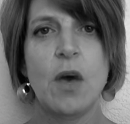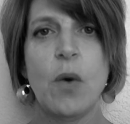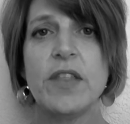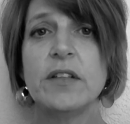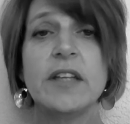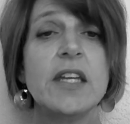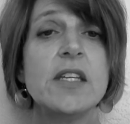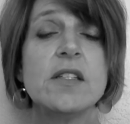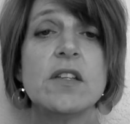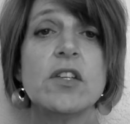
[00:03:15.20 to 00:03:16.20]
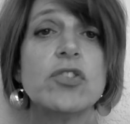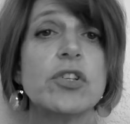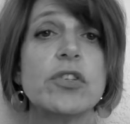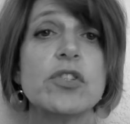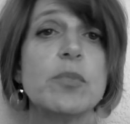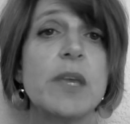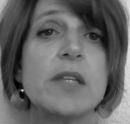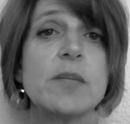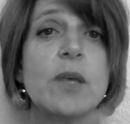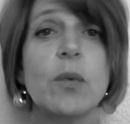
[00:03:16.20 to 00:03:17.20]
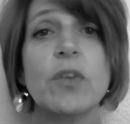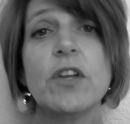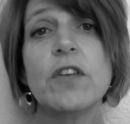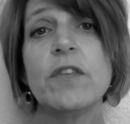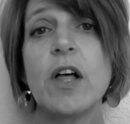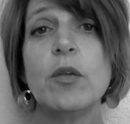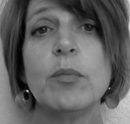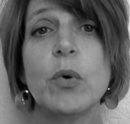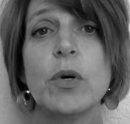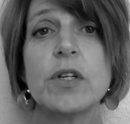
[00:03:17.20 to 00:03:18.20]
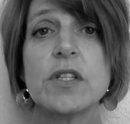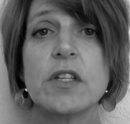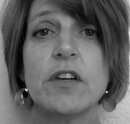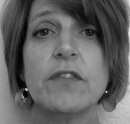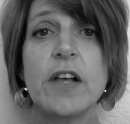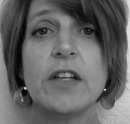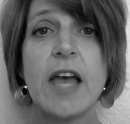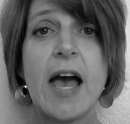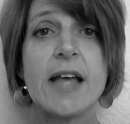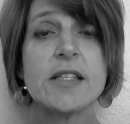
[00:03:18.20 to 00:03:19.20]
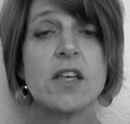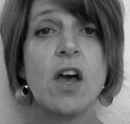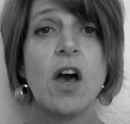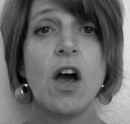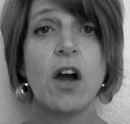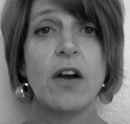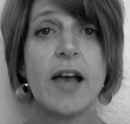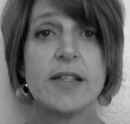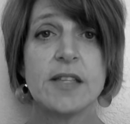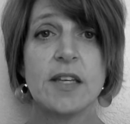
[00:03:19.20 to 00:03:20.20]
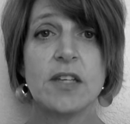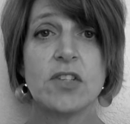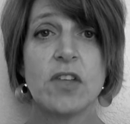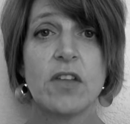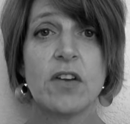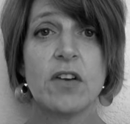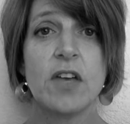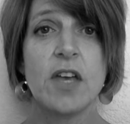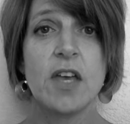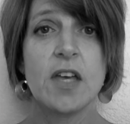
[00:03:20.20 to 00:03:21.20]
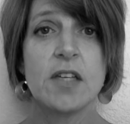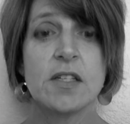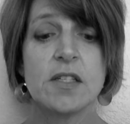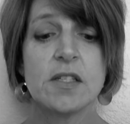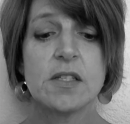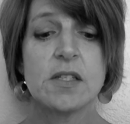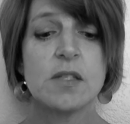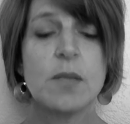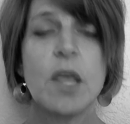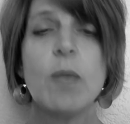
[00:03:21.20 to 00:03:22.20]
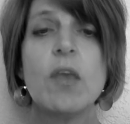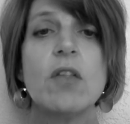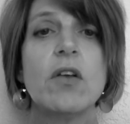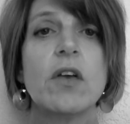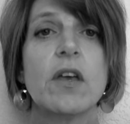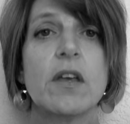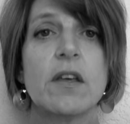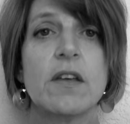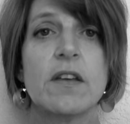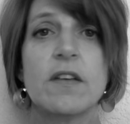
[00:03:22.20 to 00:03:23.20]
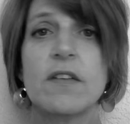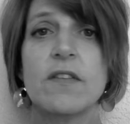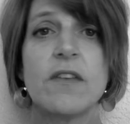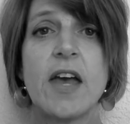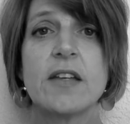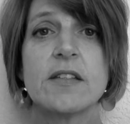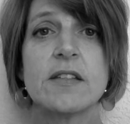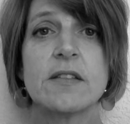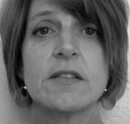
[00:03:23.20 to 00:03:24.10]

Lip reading: while the ladies in the church basement with their felt boards and their felt hats are asking each other, does this make me look fat?